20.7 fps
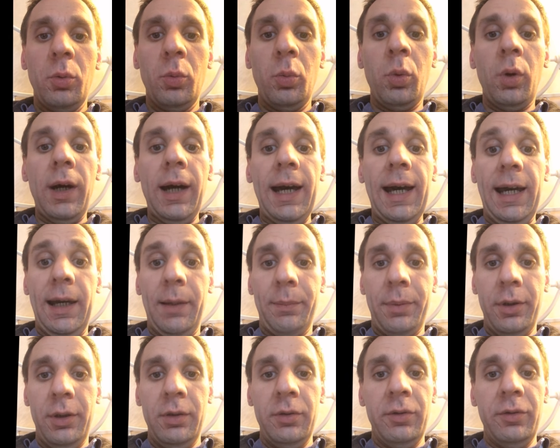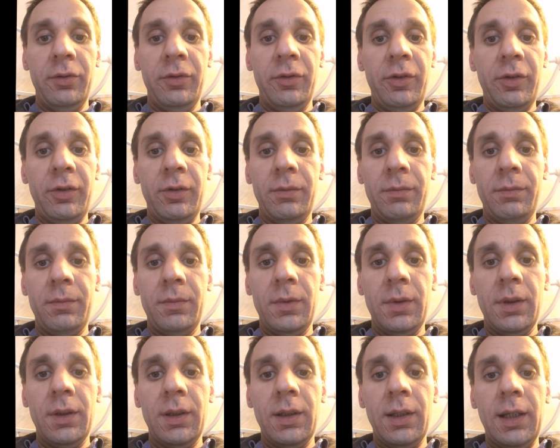what happens,
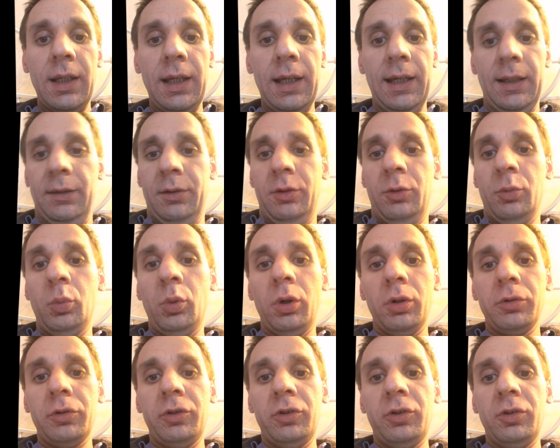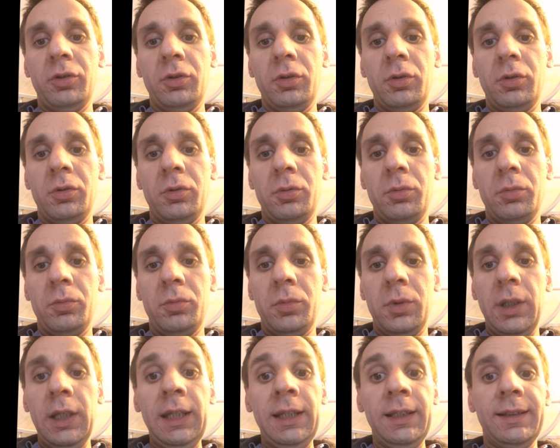and what
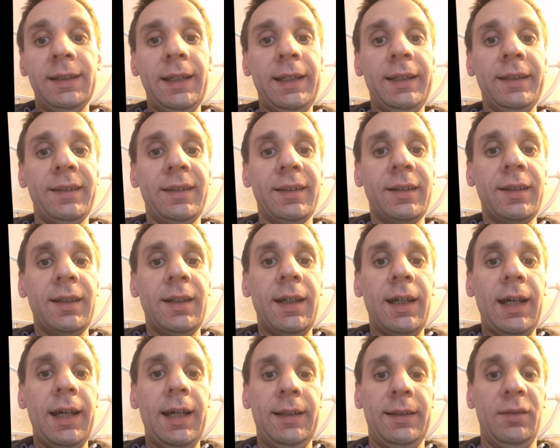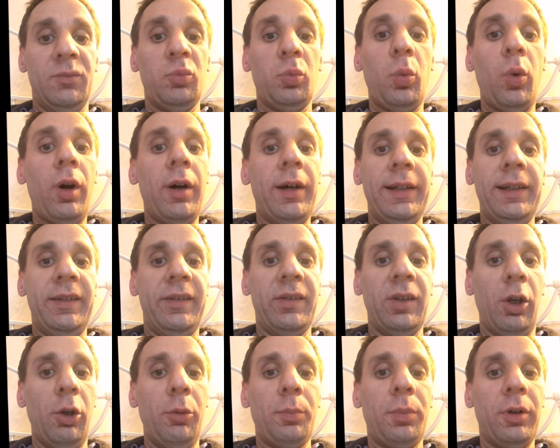he did, and why he's
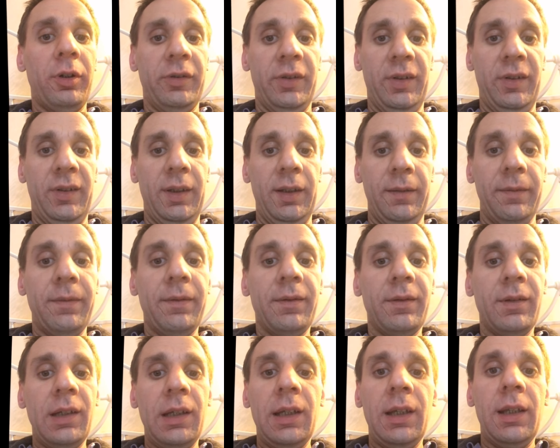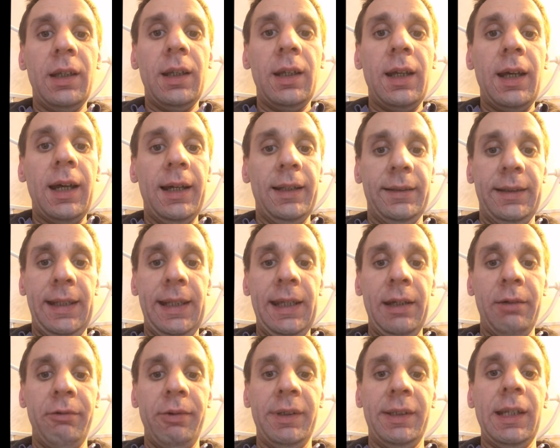so positive. And
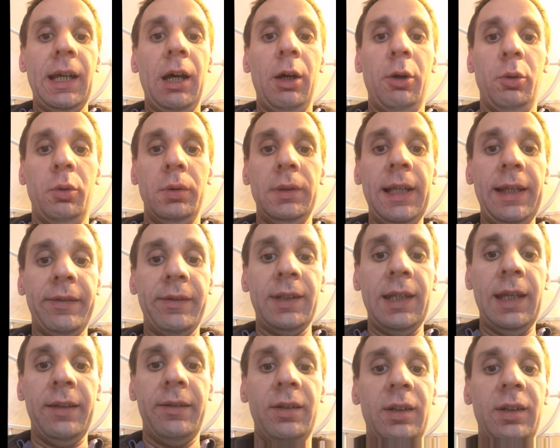here we go, let's get